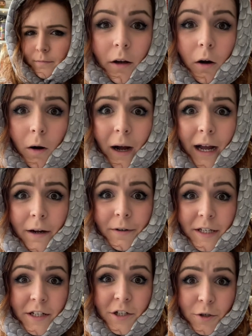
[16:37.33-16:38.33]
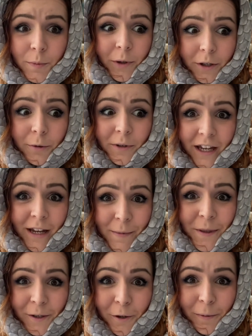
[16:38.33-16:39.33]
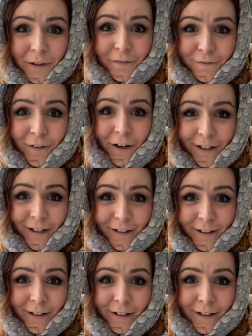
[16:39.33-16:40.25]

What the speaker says: Oh, Harry, did you put your name in the Goblet of Fire?